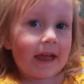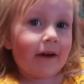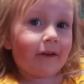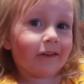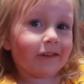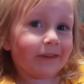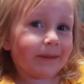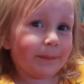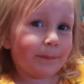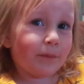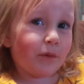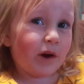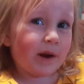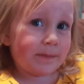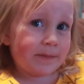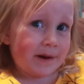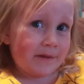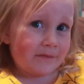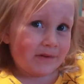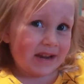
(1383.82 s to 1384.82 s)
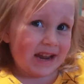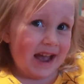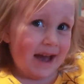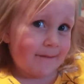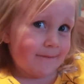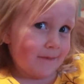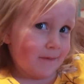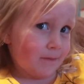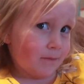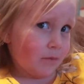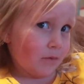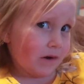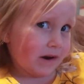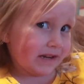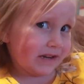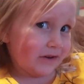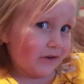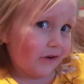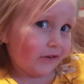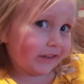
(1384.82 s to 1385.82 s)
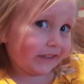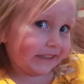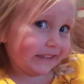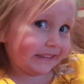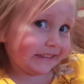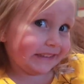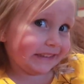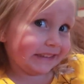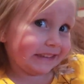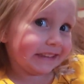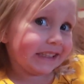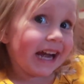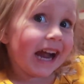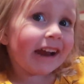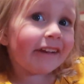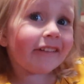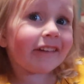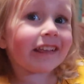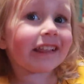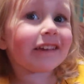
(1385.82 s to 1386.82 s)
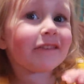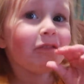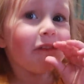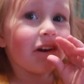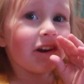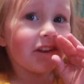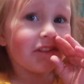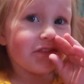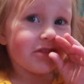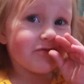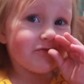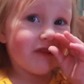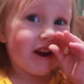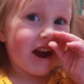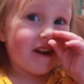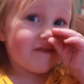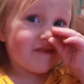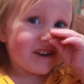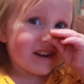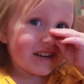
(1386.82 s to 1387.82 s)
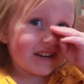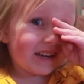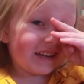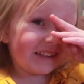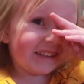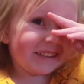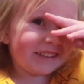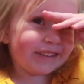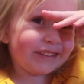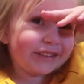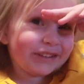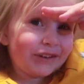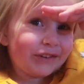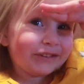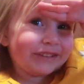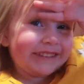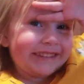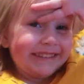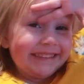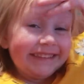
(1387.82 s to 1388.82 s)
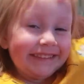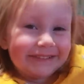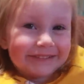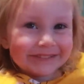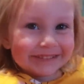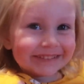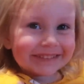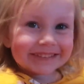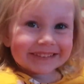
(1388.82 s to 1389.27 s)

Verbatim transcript: that was a boy, but we have a boy donkey. Yeah. I really wanted the white one because it's so cute.